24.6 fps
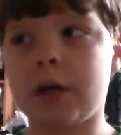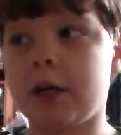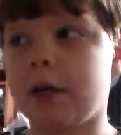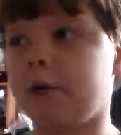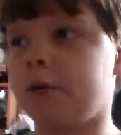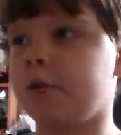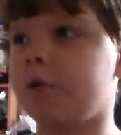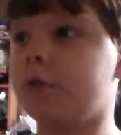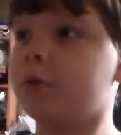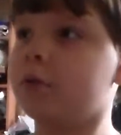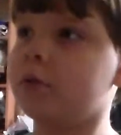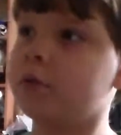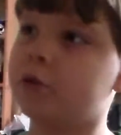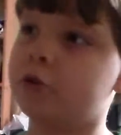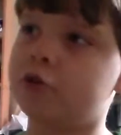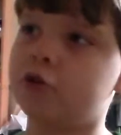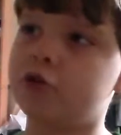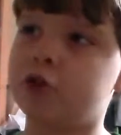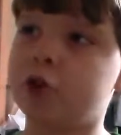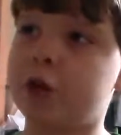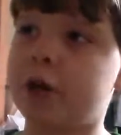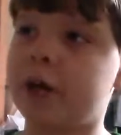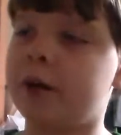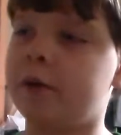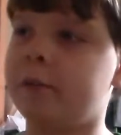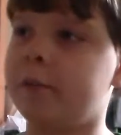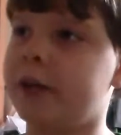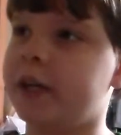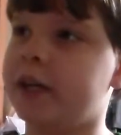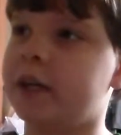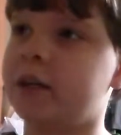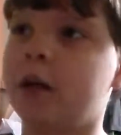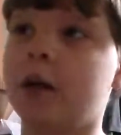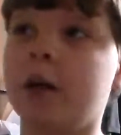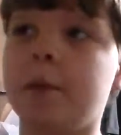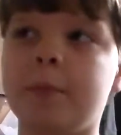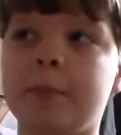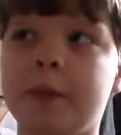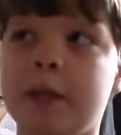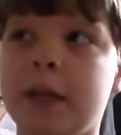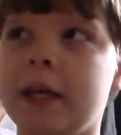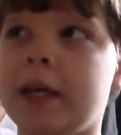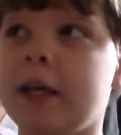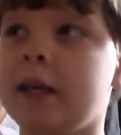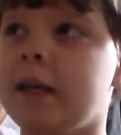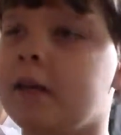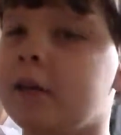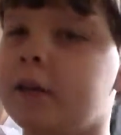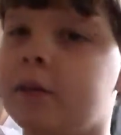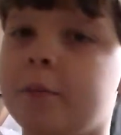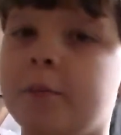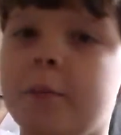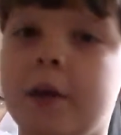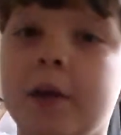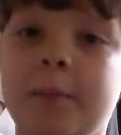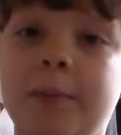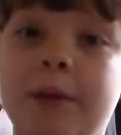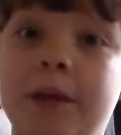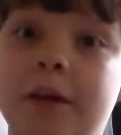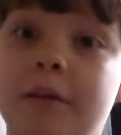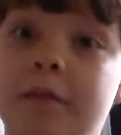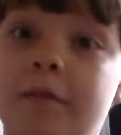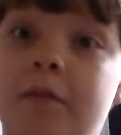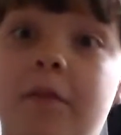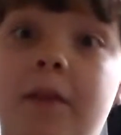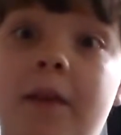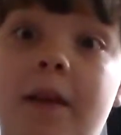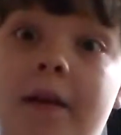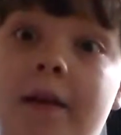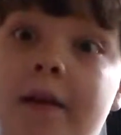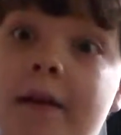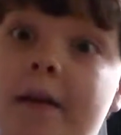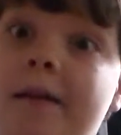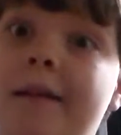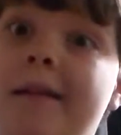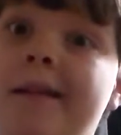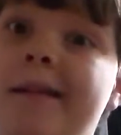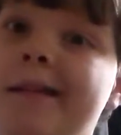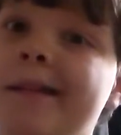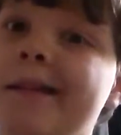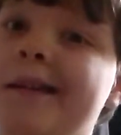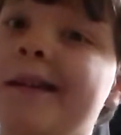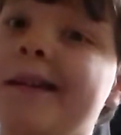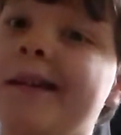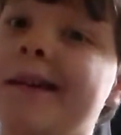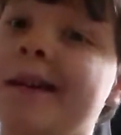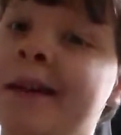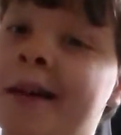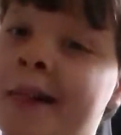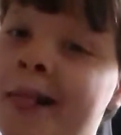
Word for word: I will try to make updates, maybe a vlog.